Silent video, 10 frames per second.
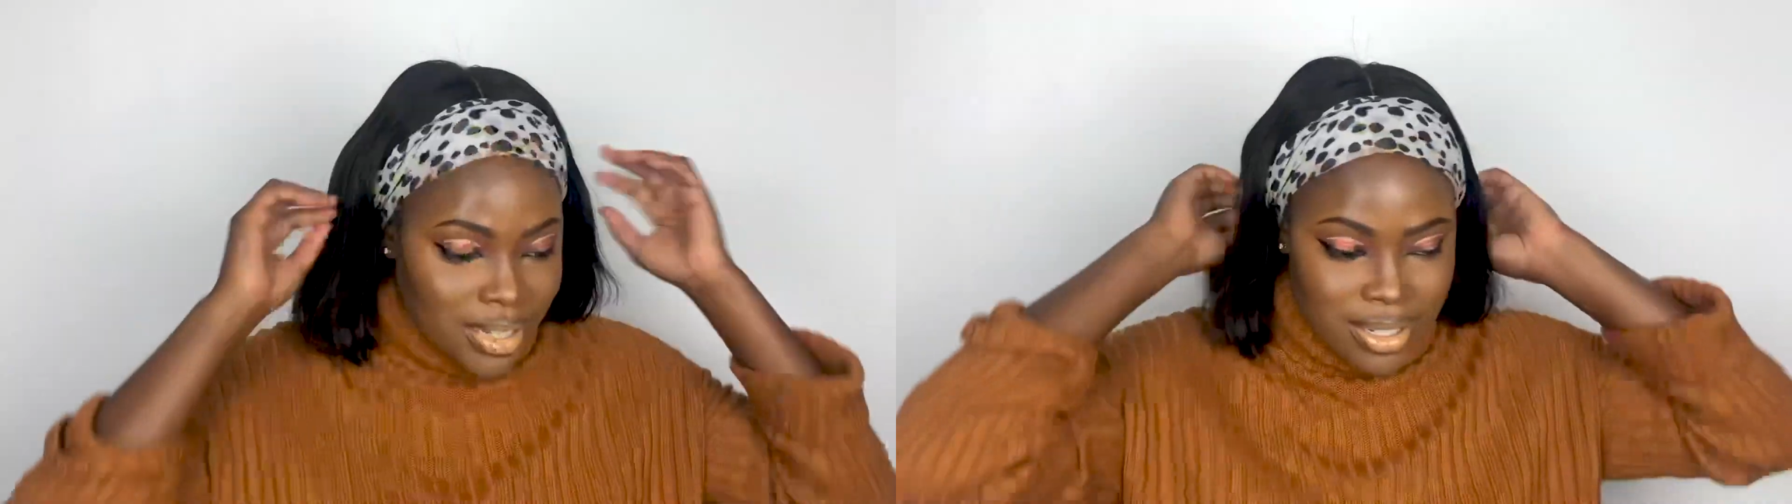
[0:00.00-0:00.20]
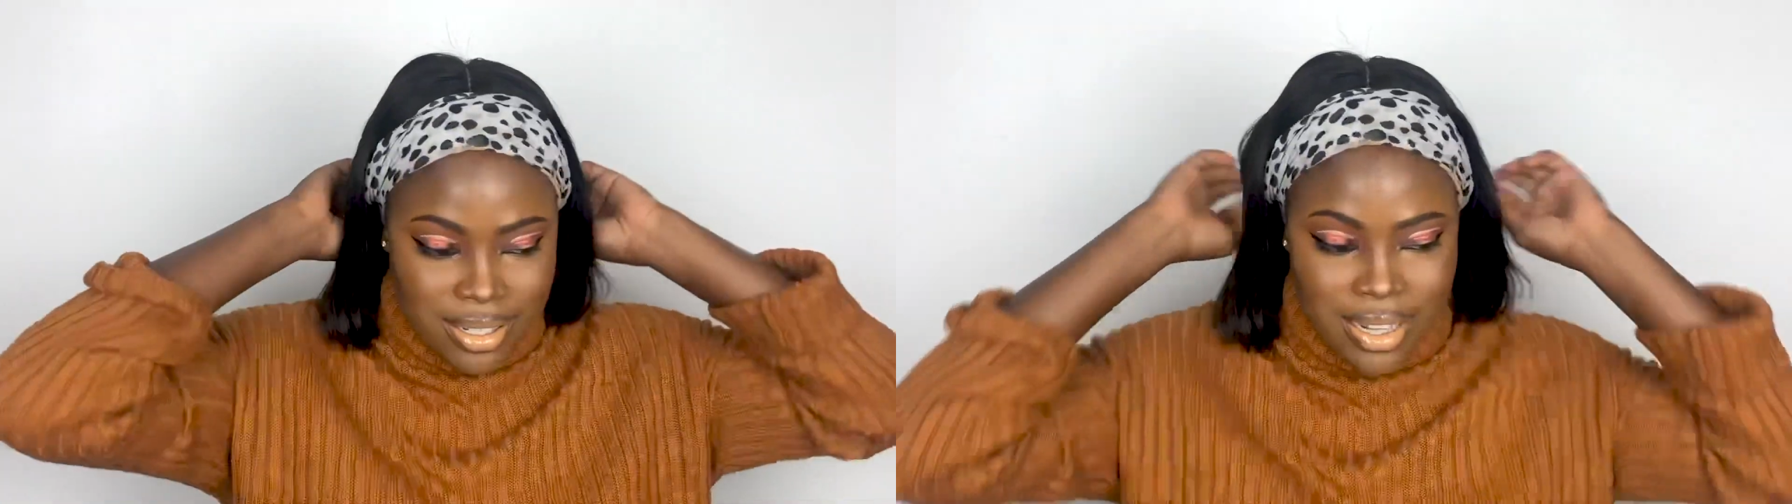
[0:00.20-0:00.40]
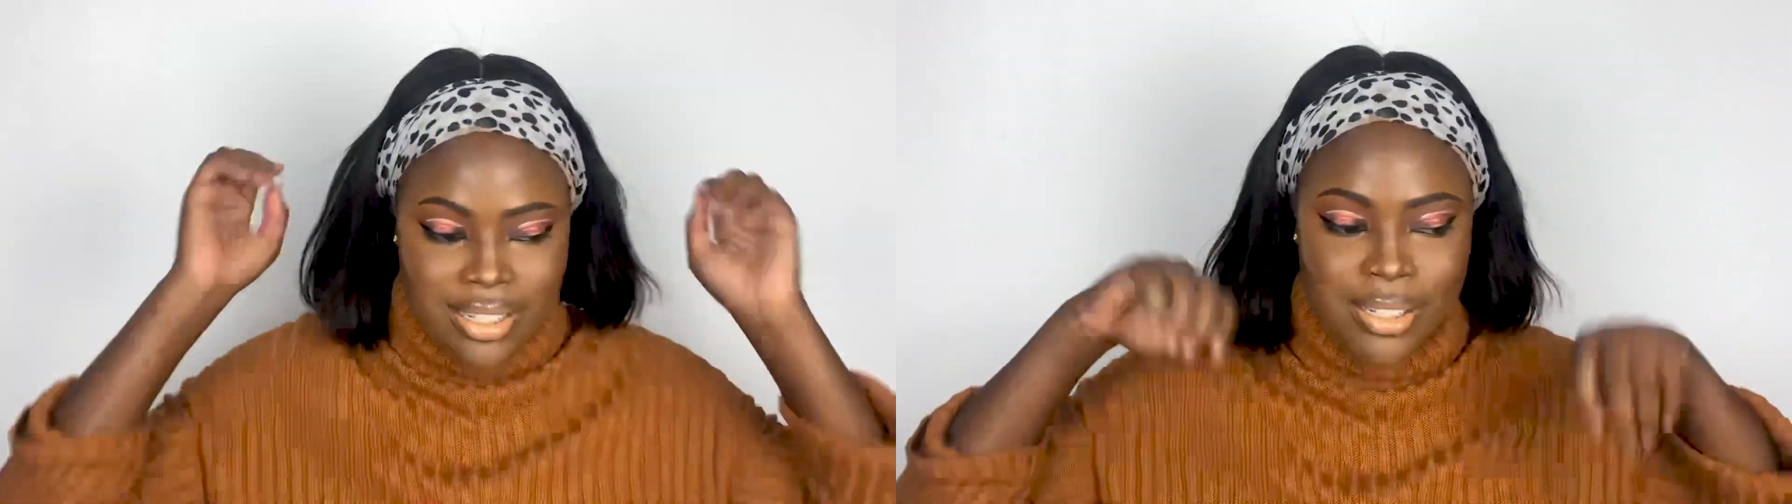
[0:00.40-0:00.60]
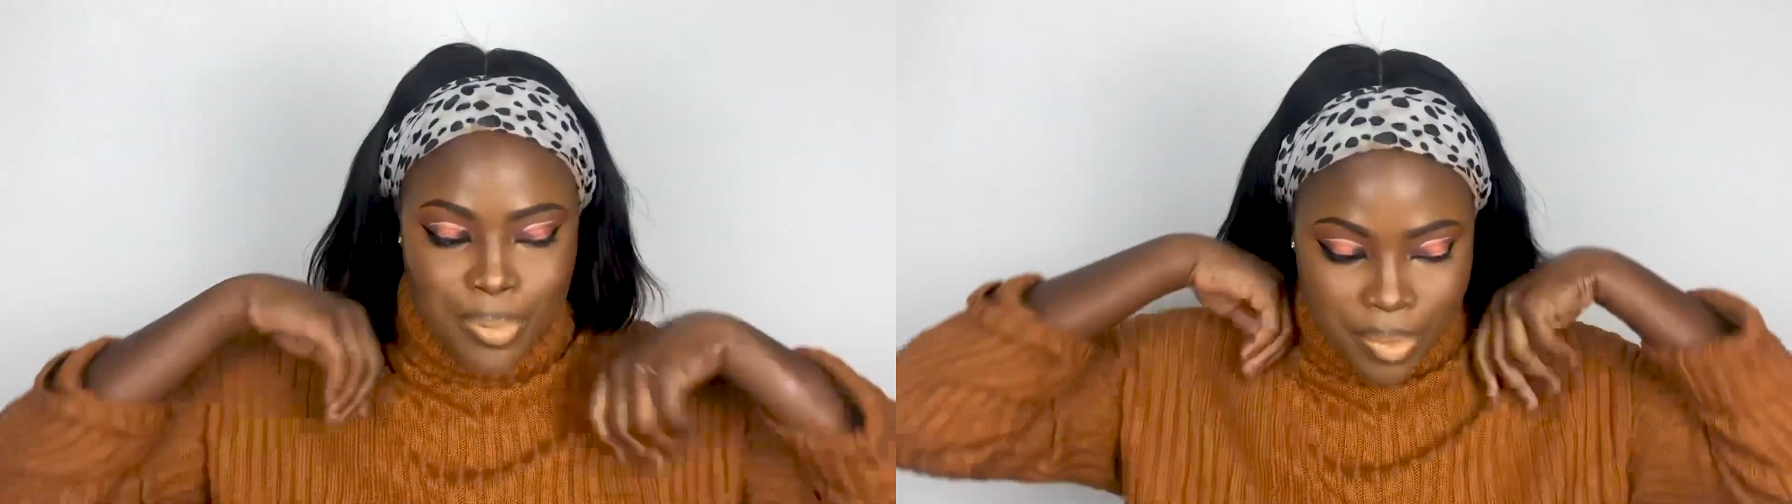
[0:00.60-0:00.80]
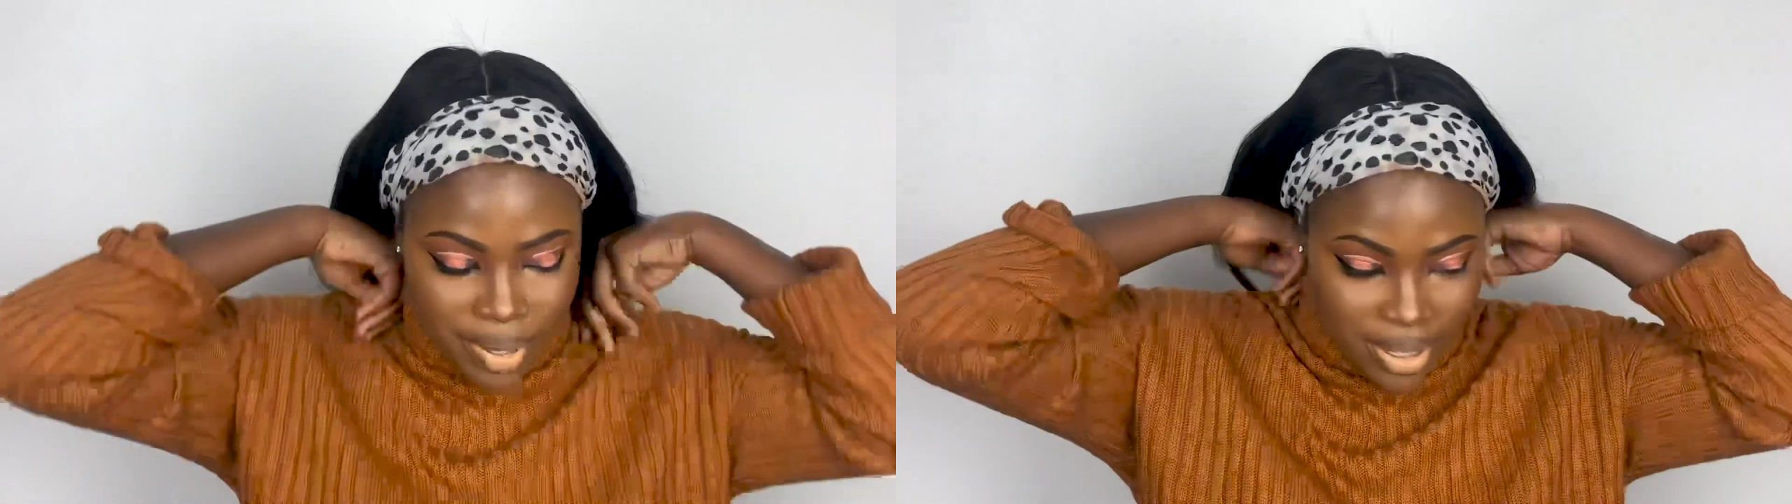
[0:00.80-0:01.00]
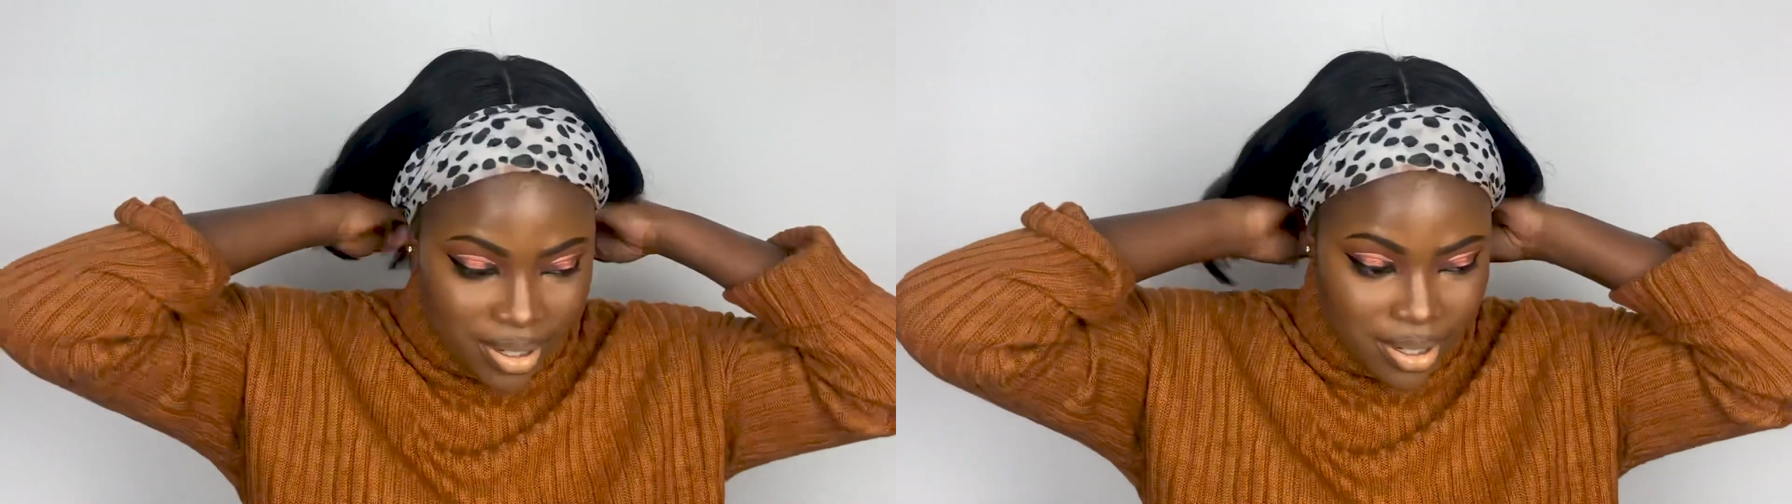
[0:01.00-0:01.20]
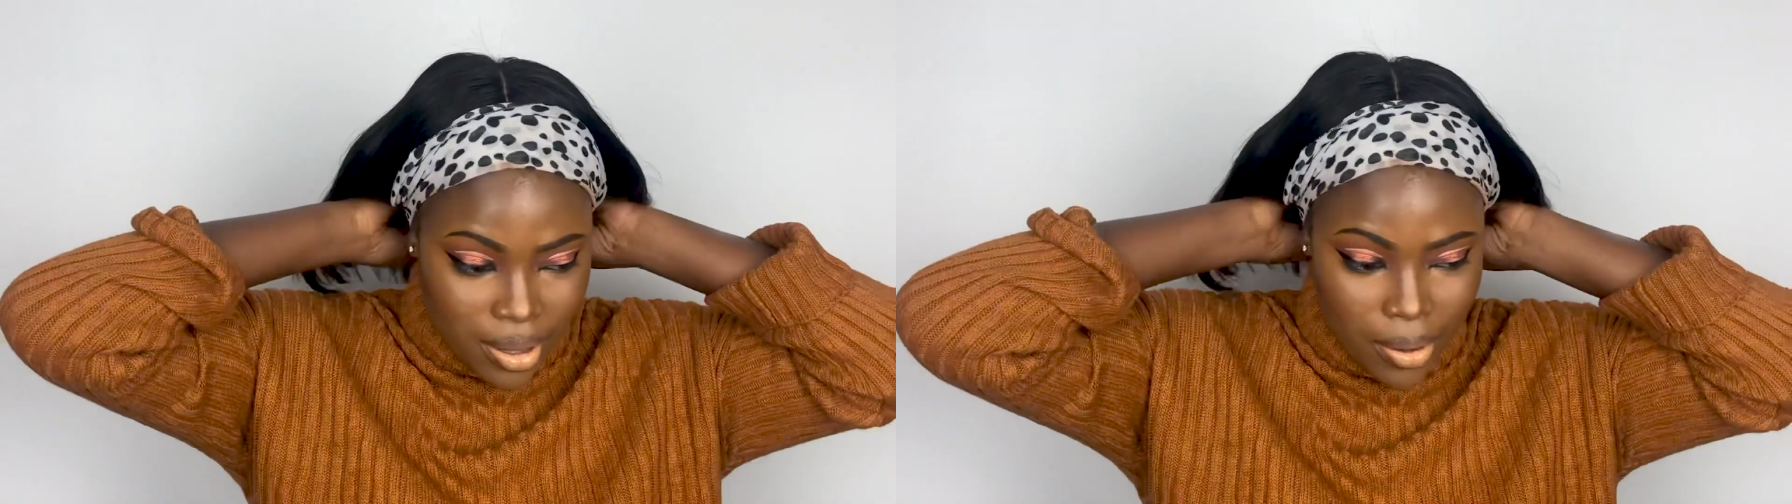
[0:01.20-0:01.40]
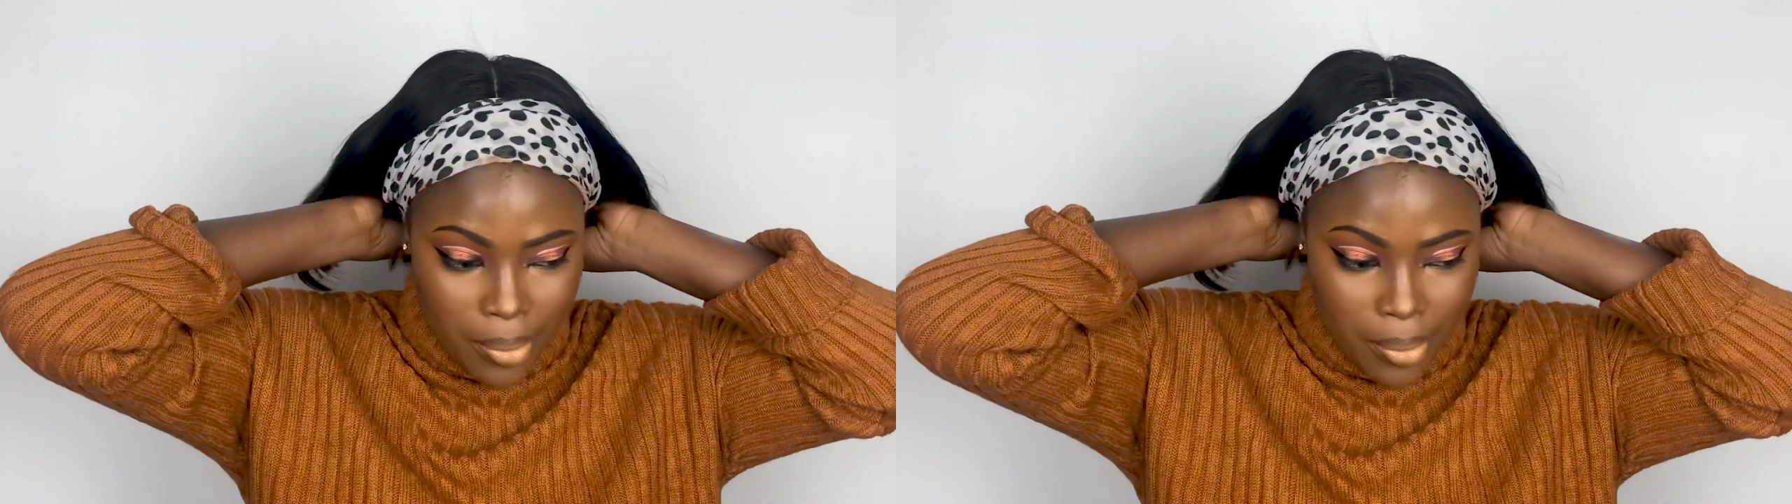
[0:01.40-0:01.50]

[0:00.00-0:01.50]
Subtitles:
the setting spray is